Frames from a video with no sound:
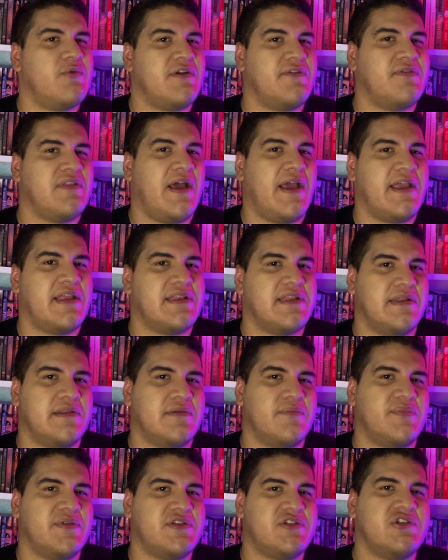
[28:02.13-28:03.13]
would have liked.
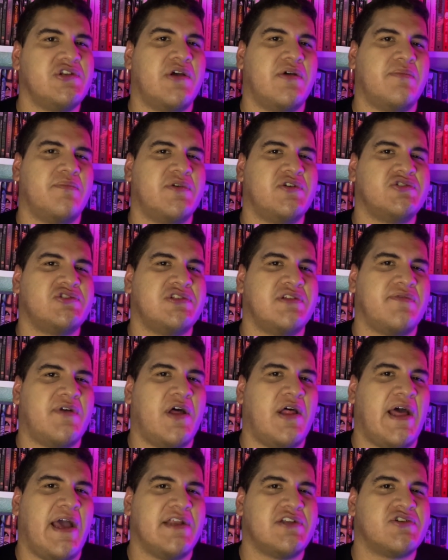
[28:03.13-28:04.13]
And, but you know, most of
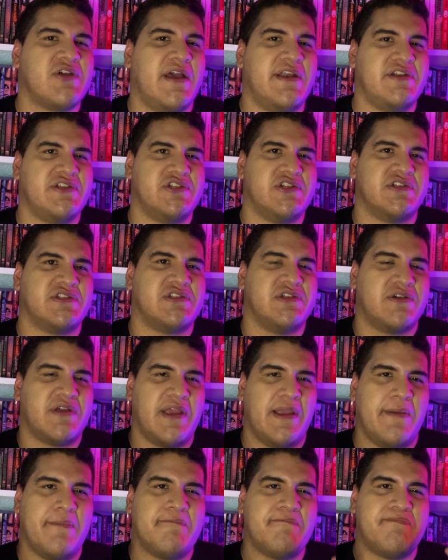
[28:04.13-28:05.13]
all, I try to just,
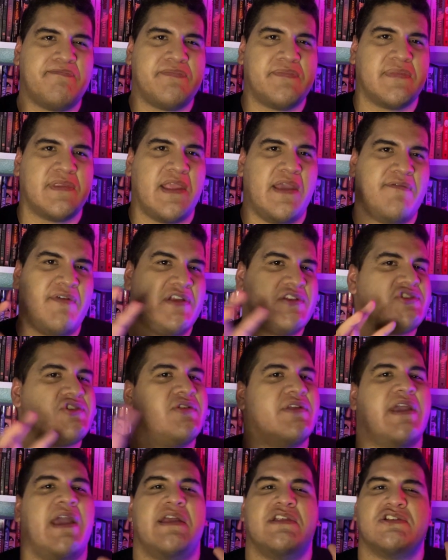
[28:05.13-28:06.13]
okay.
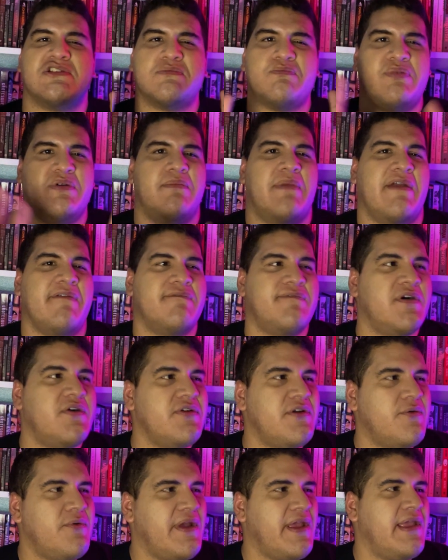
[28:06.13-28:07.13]
Eventually, I just put my
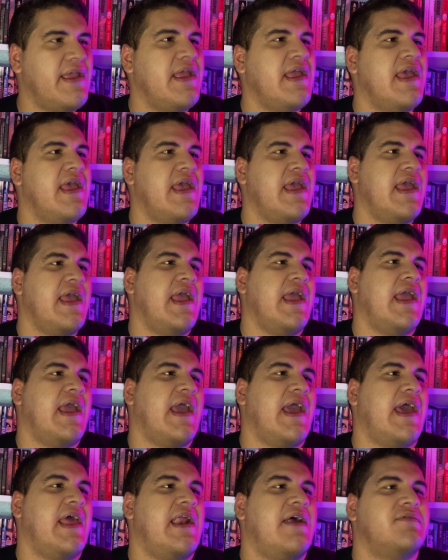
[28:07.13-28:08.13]
phone away
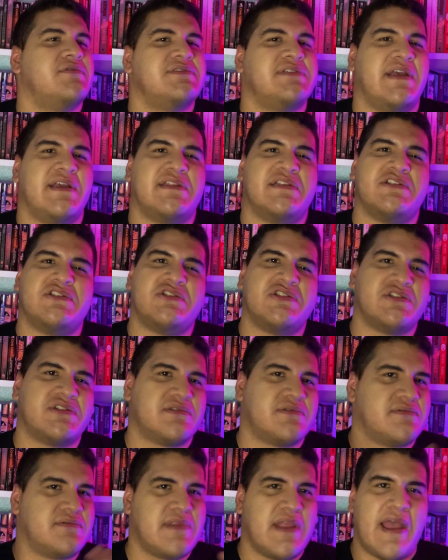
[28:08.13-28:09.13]
and I was like, this
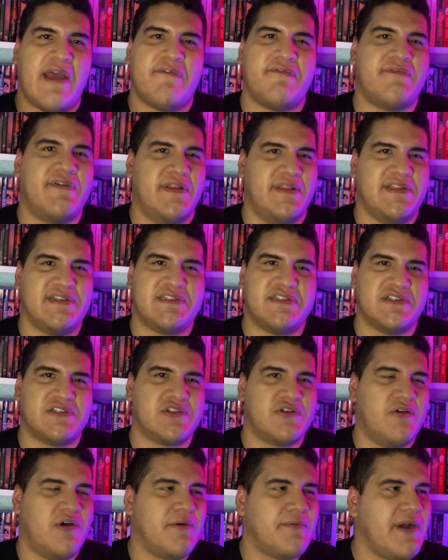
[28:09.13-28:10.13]
just, have fun, let's
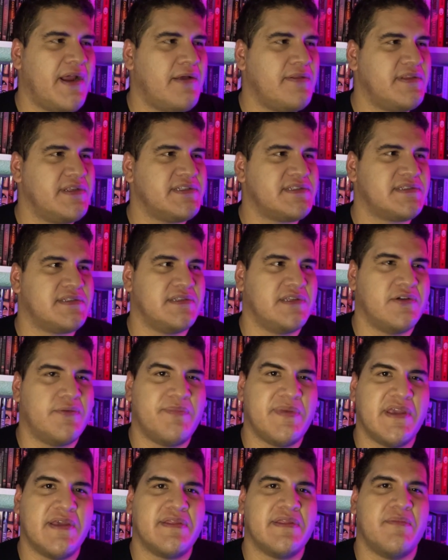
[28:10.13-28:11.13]
just go around, let's, you know,
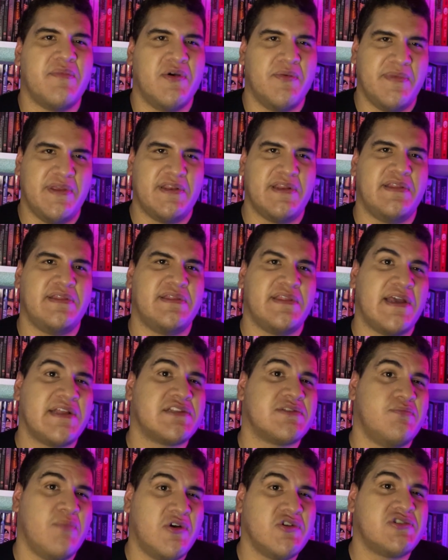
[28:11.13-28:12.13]
be in the moment. And
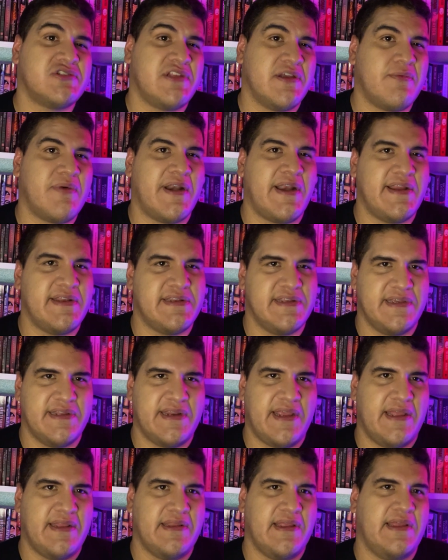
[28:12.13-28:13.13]
that's mostly what I did,
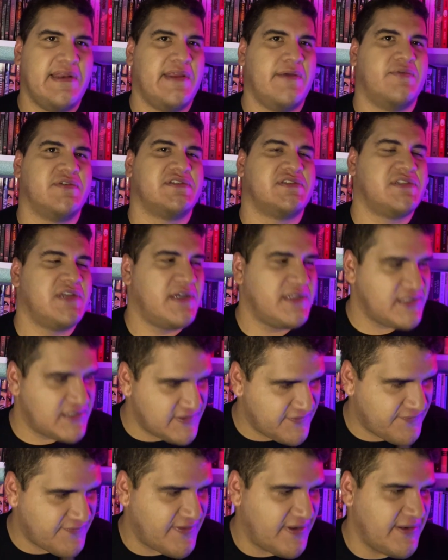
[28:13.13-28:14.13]
and it was
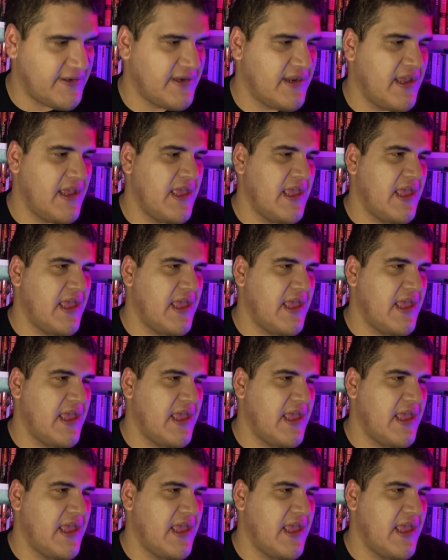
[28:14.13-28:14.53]
tons of fun.